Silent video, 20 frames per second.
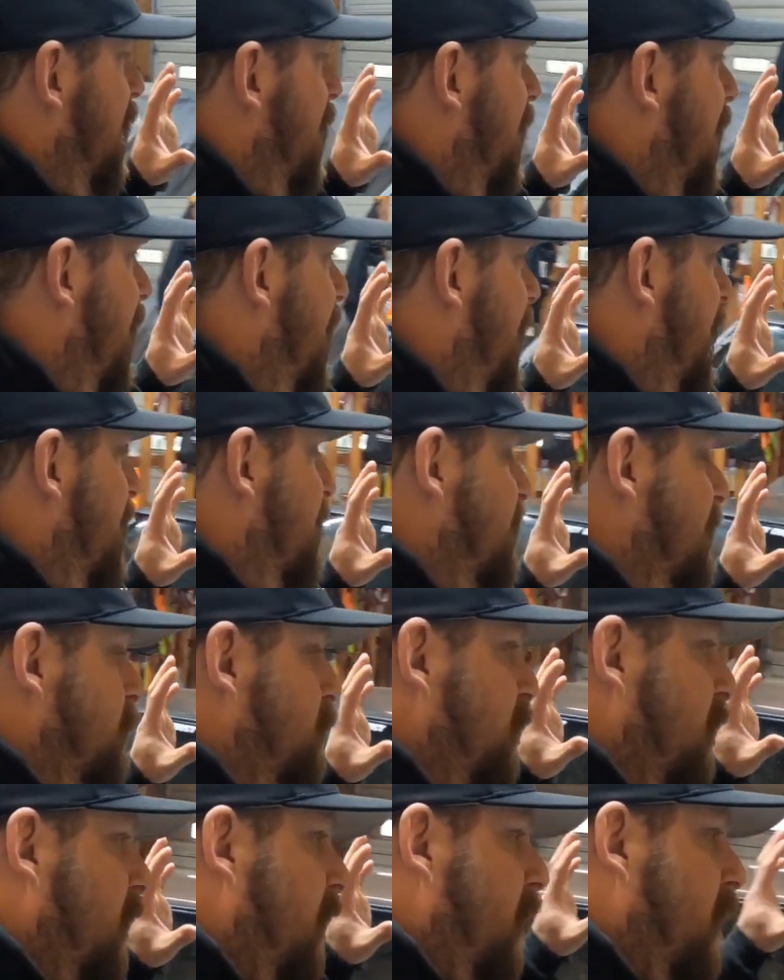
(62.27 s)
Then
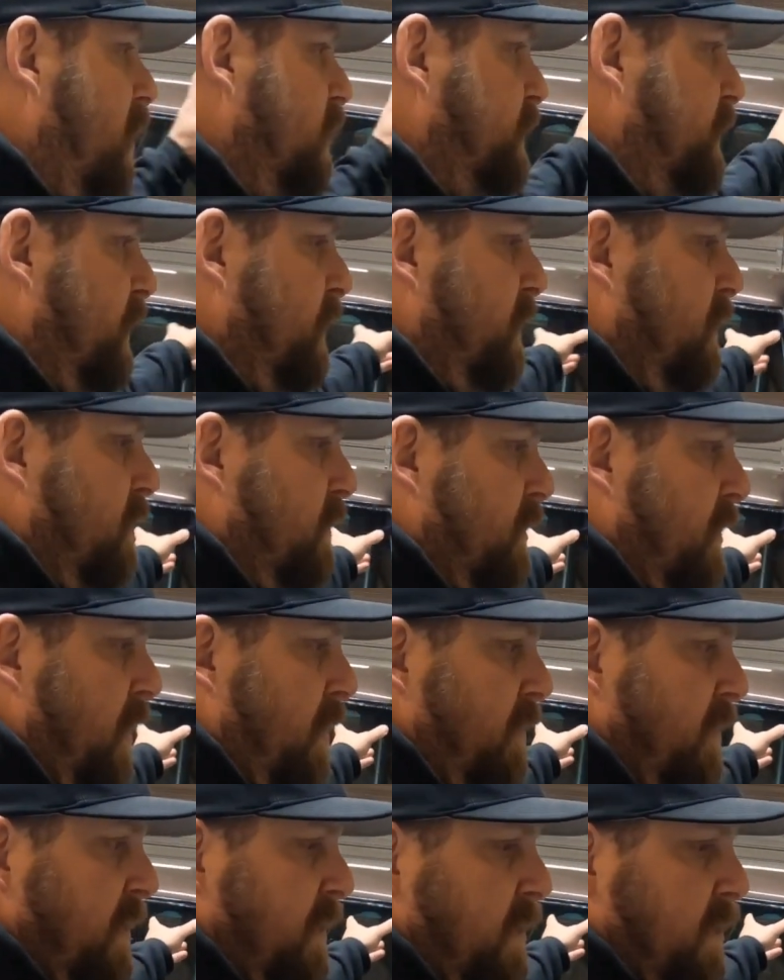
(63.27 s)
we're also
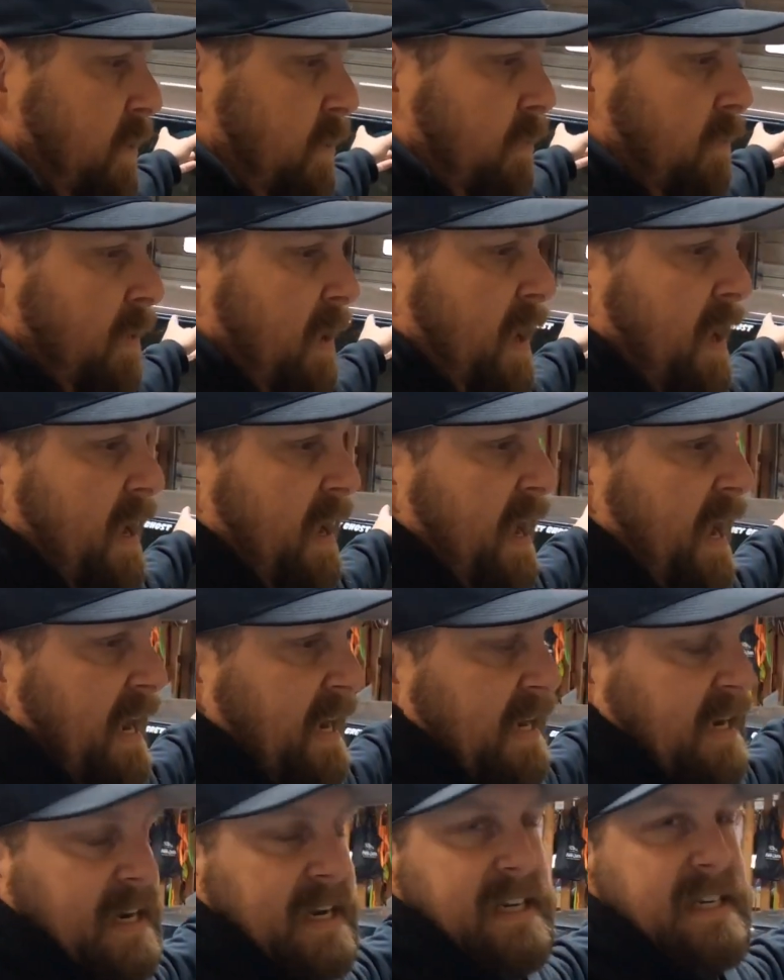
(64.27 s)
going to, I
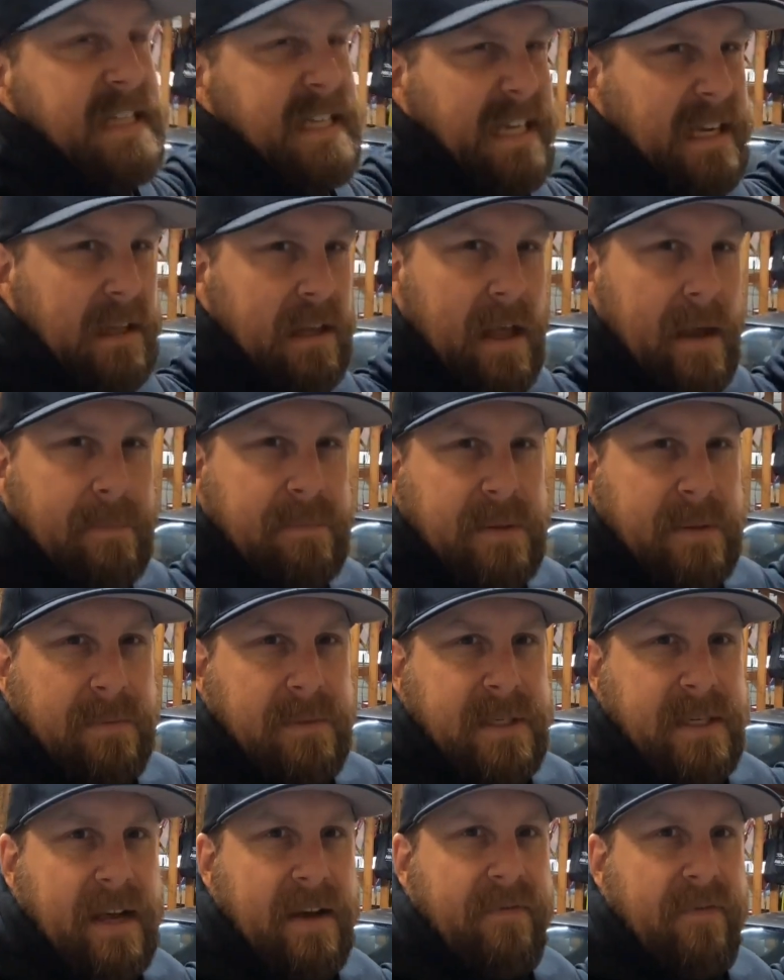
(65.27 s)
need to seal up some
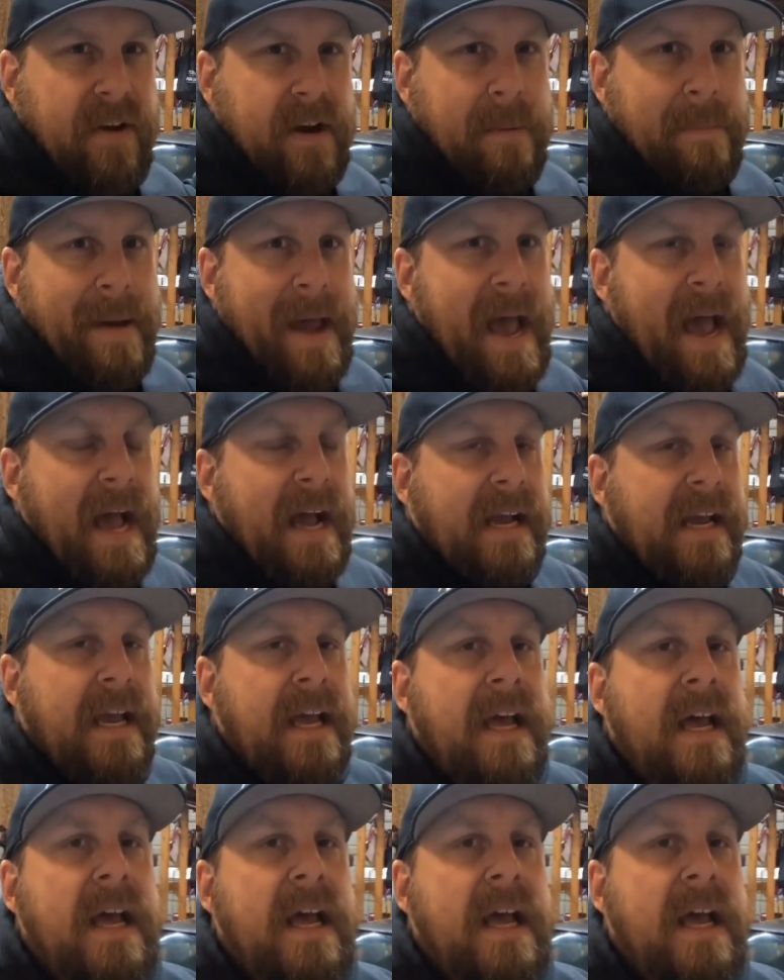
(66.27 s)
stuff in the back